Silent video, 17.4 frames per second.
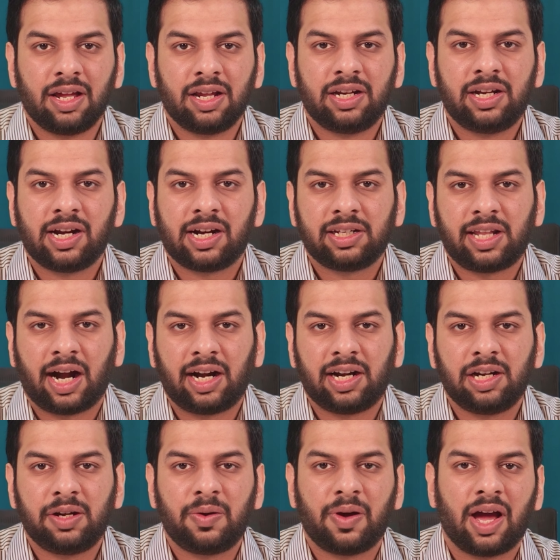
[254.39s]
They are
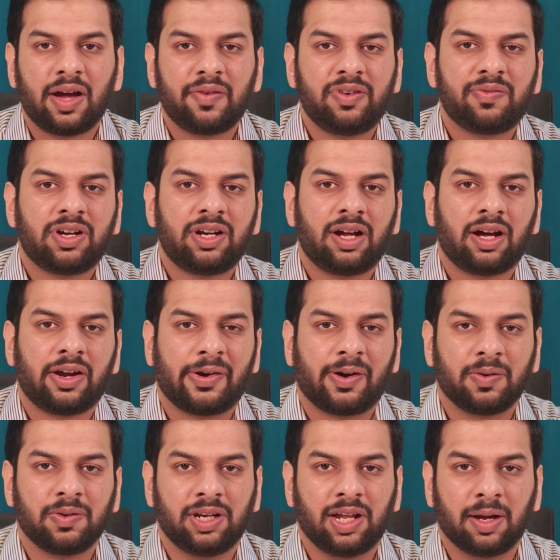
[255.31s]
talking to everyone
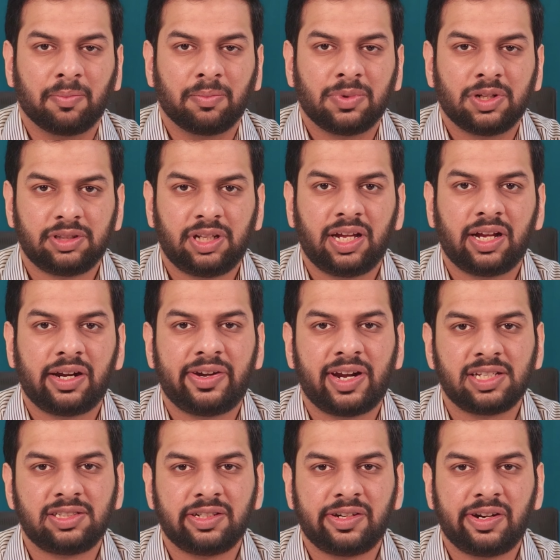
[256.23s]
around them. They are
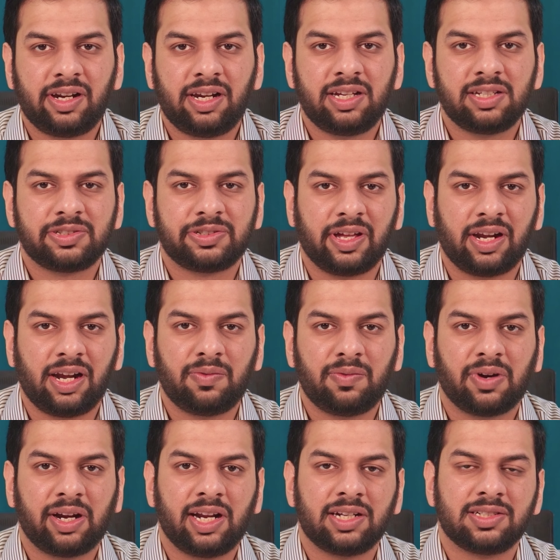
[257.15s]
naturally sharing
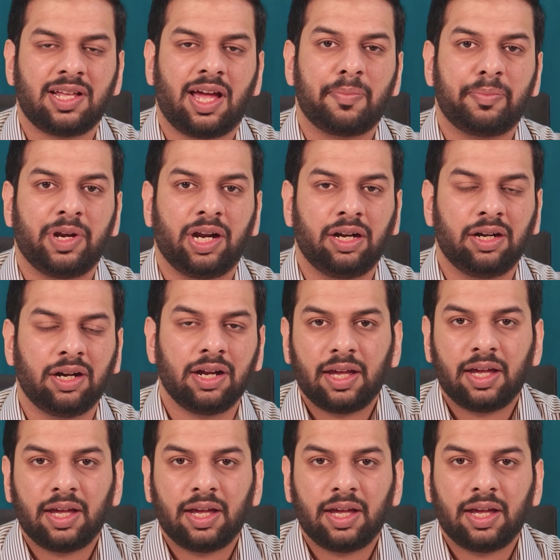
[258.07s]
what is happening.